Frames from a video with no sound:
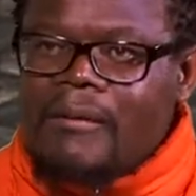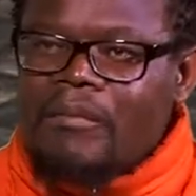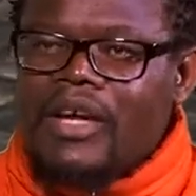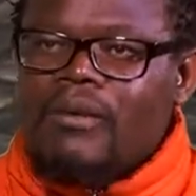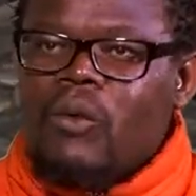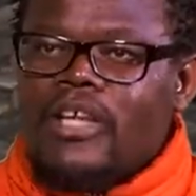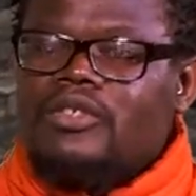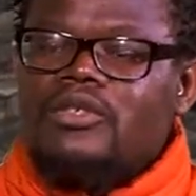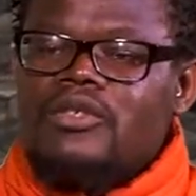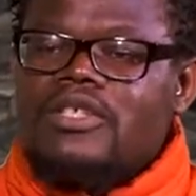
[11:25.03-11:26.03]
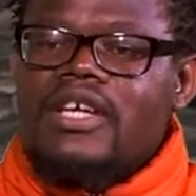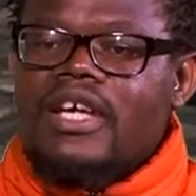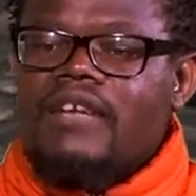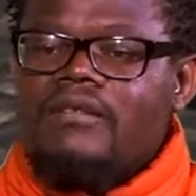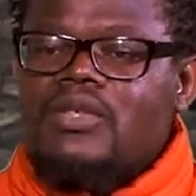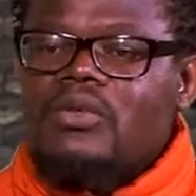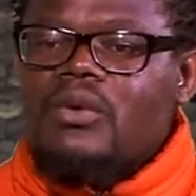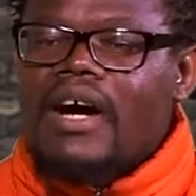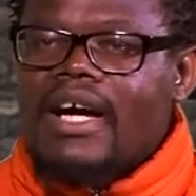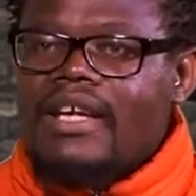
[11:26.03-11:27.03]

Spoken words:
And what do you say even to other